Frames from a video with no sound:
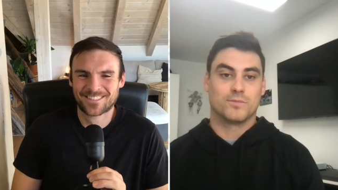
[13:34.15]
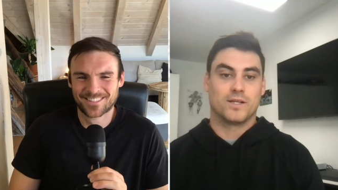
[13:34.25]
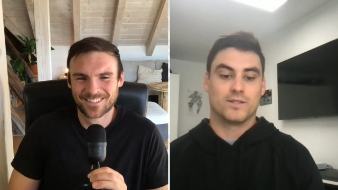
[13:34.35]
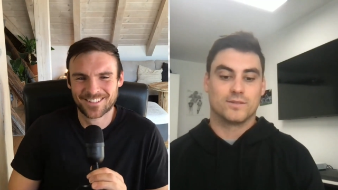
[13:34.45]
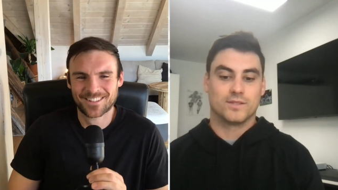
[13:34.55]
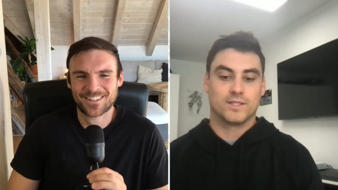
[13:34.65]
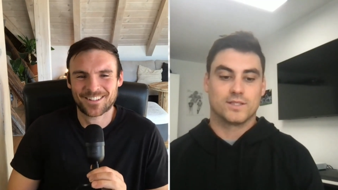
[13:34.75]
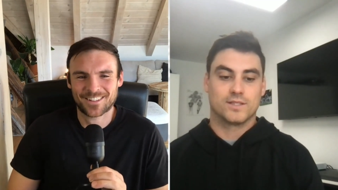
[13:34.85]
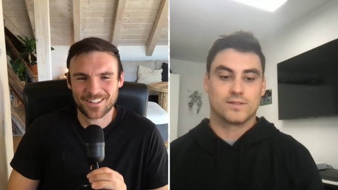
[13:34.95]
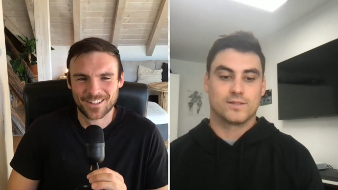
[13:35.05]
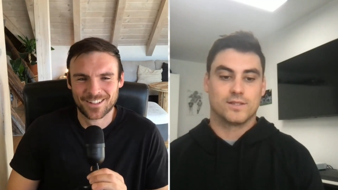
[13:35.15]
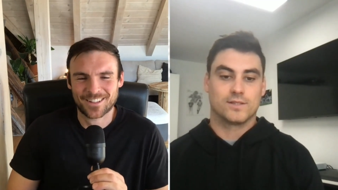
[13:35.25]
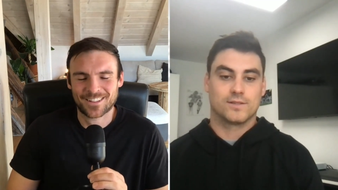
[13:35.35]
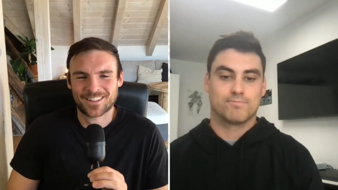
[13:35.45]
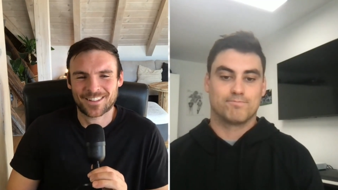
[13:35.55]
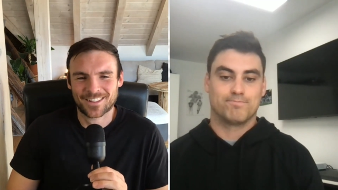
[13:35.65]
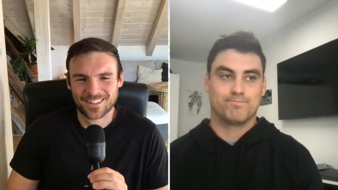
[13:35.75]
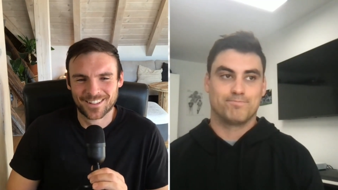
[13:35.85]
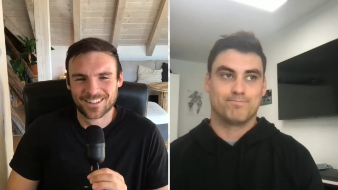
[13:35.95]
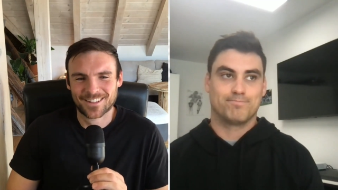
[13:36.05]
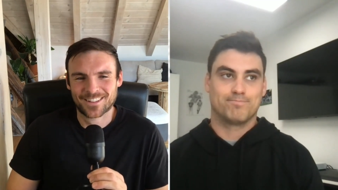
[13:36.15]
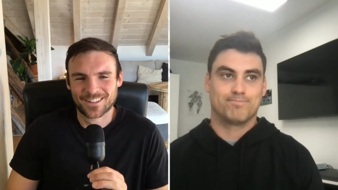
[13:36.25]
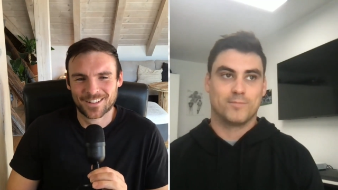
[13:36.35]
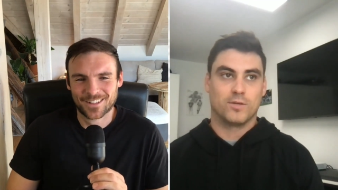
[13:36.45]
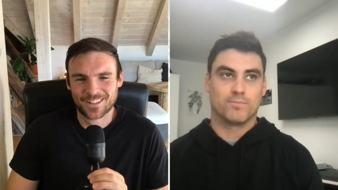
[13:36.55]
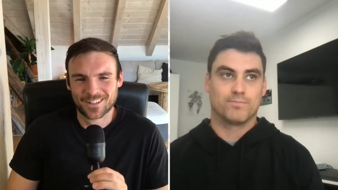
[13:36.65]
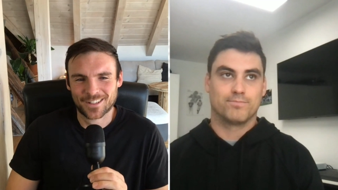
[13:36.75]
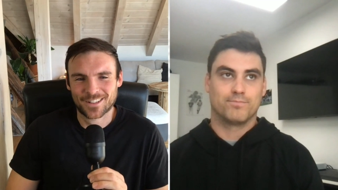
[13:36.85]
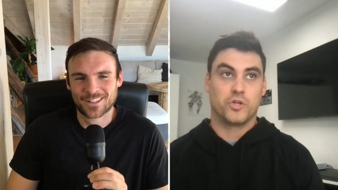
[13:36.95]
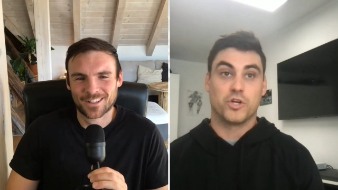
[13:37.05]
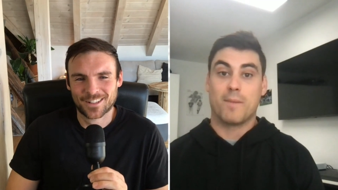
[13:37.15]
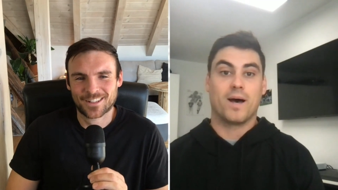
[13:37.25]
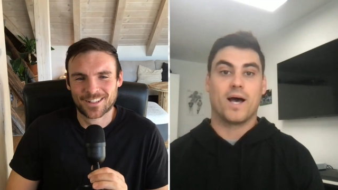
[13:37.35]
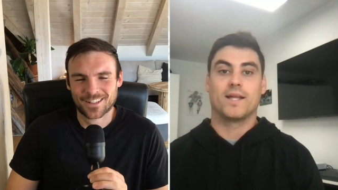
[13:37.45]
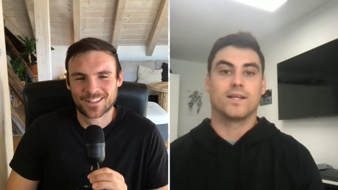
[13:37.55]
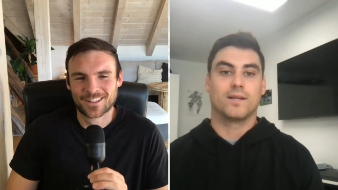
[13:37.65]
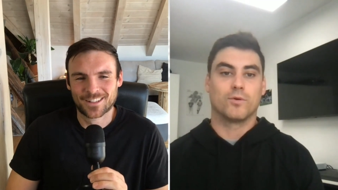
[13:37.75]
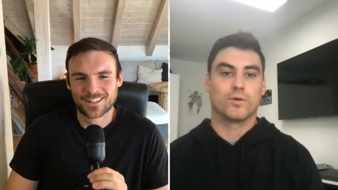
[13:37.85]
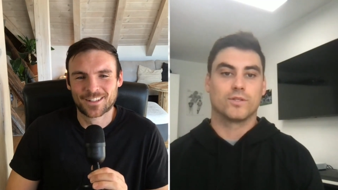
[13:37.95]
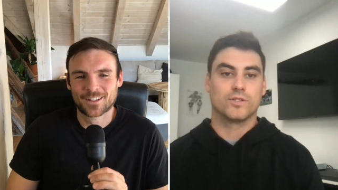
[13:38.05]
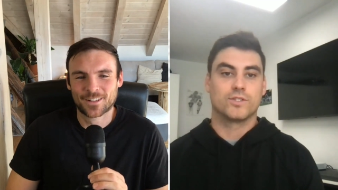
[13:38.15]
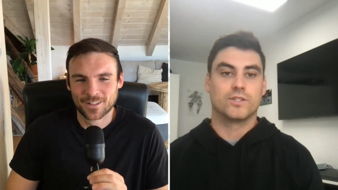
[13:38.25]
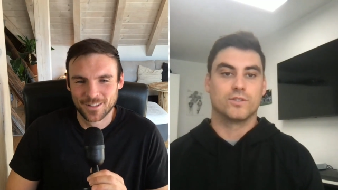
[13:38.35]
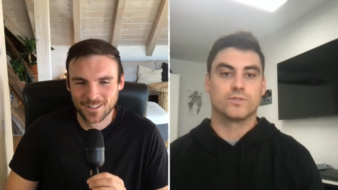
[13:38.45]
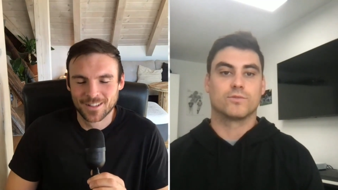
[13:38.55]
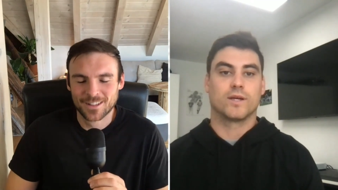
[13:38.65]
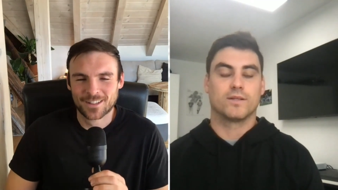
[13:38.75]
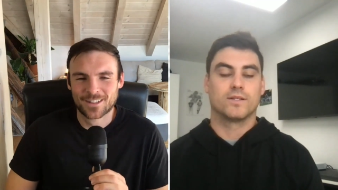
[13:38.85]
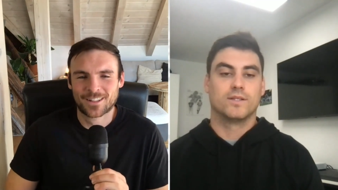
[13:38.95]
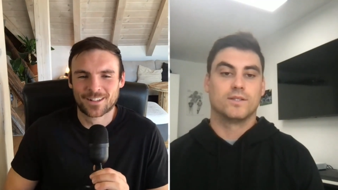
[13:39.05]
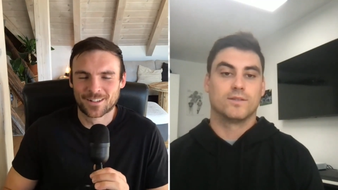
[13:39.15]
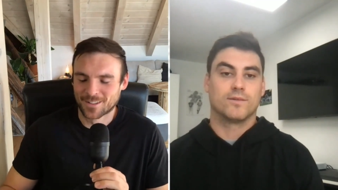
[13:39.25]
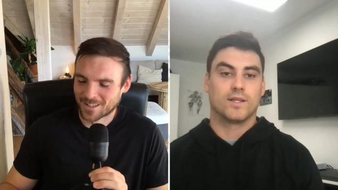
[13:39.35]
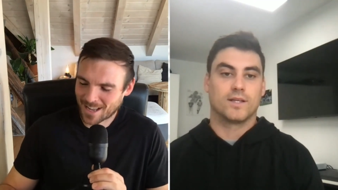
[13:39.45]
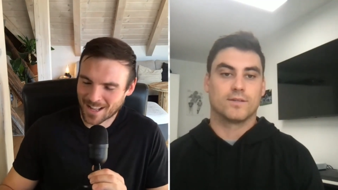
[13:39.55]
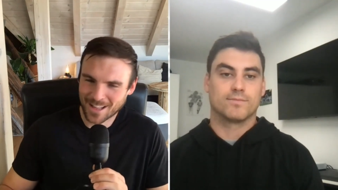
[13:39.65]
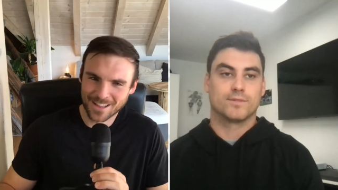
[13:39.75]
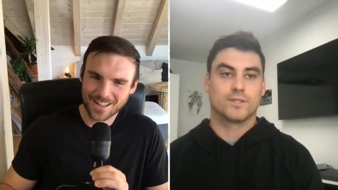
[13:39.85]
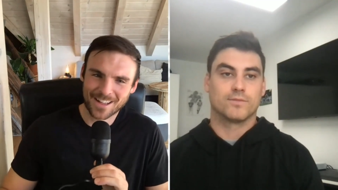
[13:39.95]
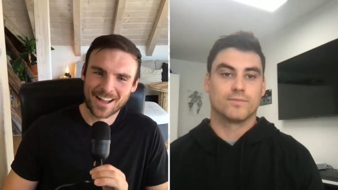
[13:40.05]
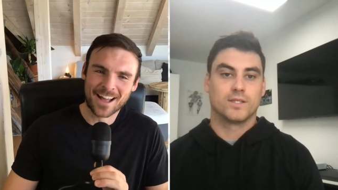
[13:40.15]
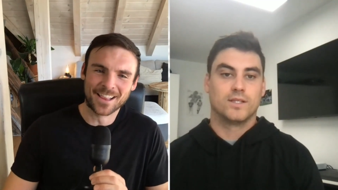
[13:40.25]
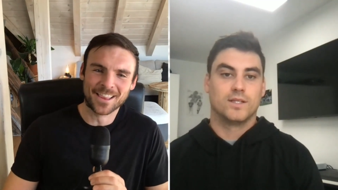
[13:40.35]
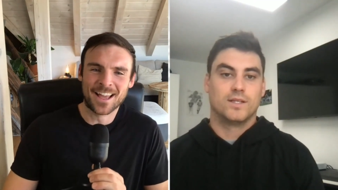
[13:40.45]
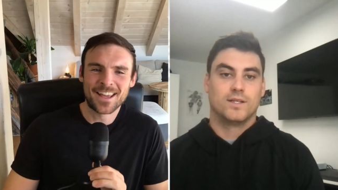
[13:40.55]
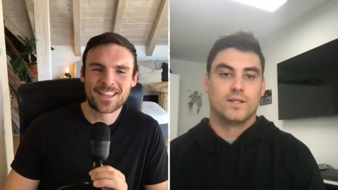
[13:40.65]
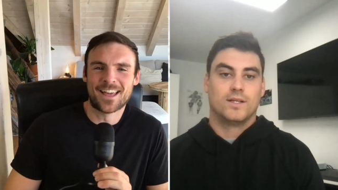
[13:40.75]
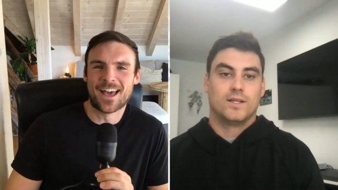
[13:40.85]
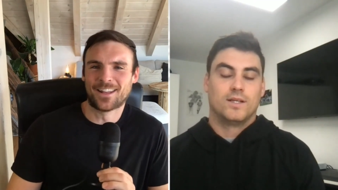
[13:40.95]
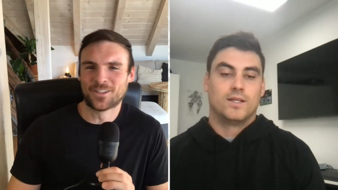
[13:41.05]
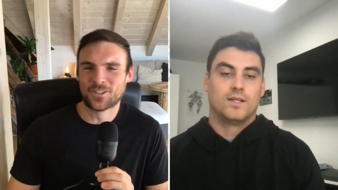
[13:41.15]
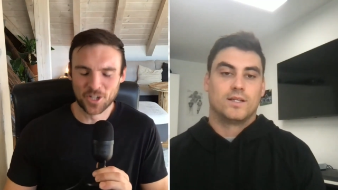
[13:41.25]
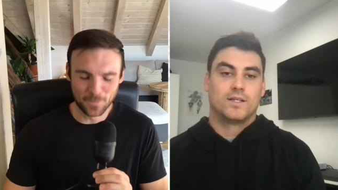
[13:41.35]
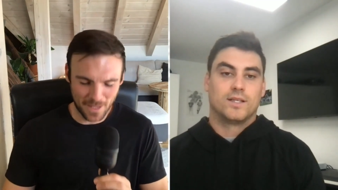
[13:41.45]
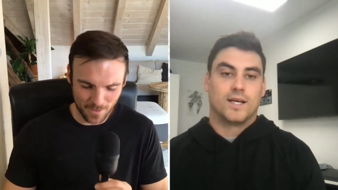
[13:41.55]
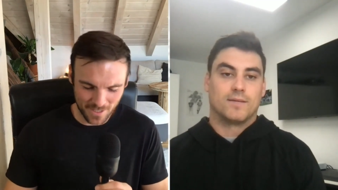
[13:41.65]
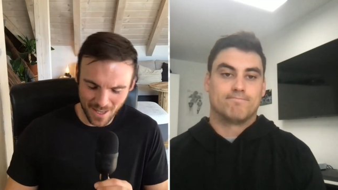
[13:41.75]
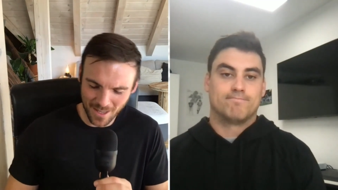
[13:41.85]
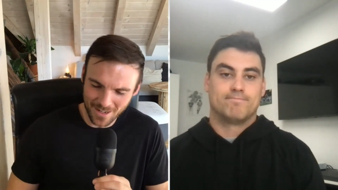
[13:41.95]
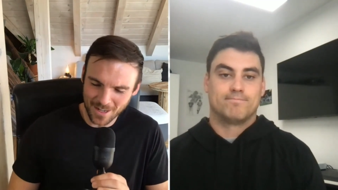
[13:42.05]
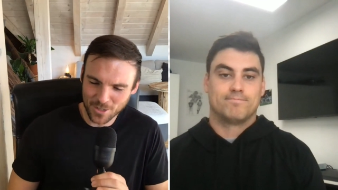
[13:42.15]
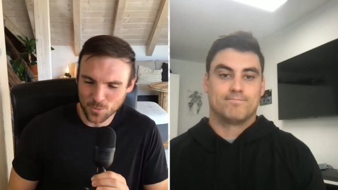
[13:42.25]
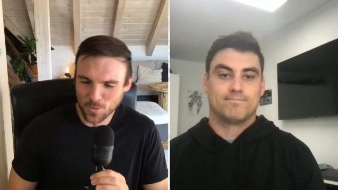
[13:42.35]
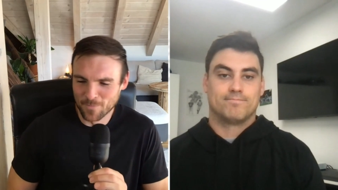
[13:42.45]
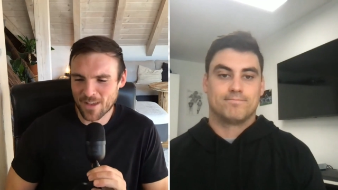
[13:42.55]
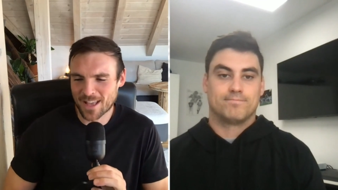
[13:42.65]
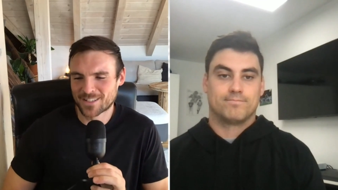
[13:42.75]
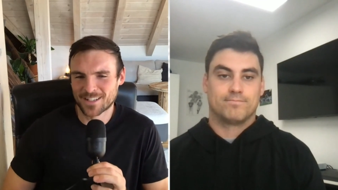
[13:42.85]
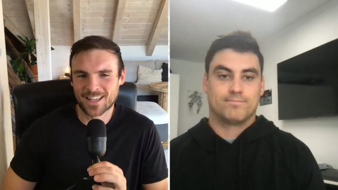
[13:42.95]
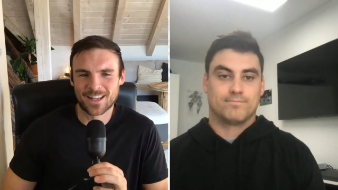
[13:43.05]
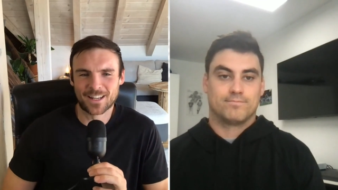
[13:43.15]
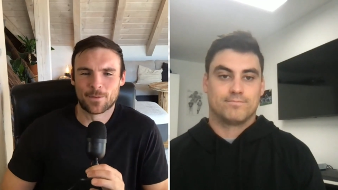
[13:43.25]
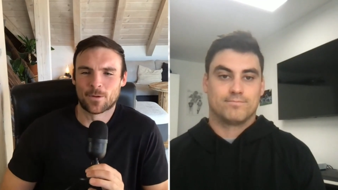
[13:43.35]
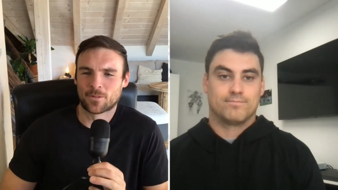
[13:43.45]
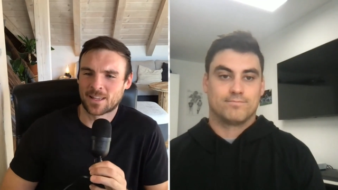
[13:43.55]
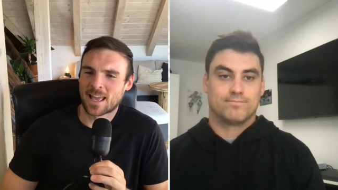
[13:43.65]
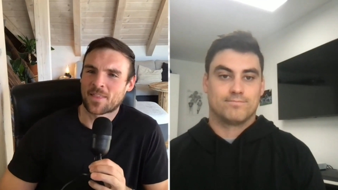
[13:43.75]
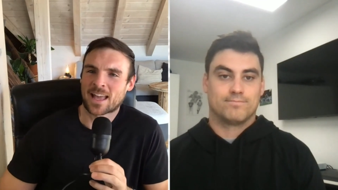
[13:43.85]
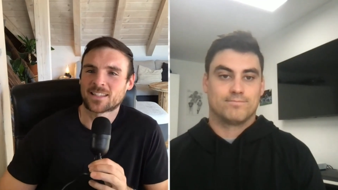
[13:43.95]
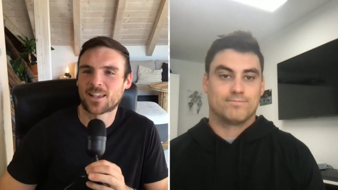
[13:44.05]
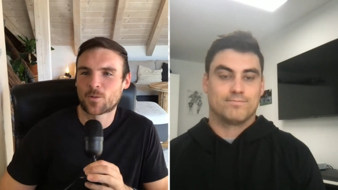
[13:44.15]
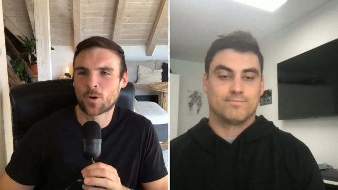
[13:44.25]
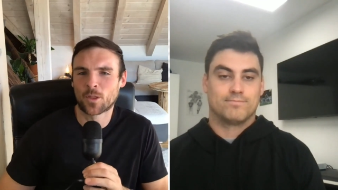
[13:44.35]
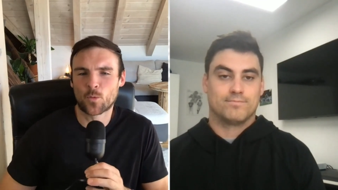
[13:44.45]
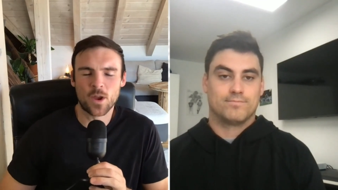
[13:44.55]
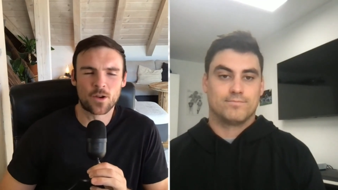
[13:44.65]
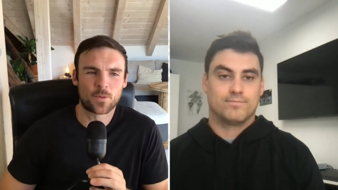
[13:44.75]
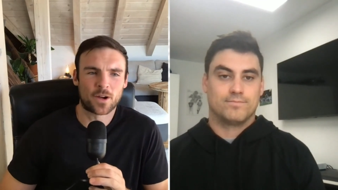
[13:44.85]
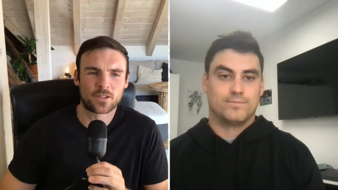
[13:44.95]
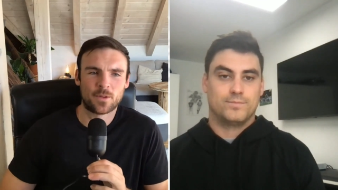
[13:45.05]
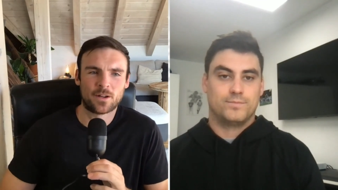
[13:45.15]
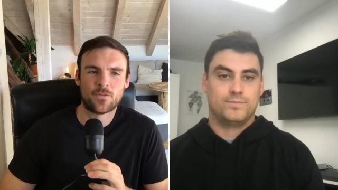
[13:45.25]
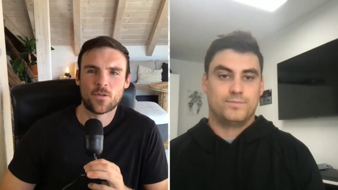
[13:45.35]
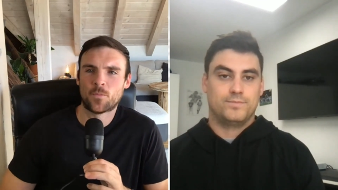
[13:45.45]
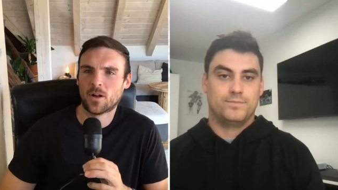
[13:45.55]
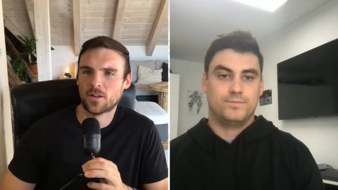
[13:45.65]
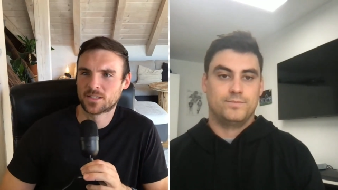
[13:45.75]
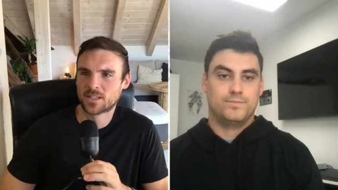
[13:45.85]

Speaker 1: you're better, it's it's you know you're not behind anymore. You're still just right right there.
Speaker 2: I, I, like that. The ship keeps yeah. sailing. You got to swim fast as you can to keep up with it. Yeah, that's like one of the weird parts about football is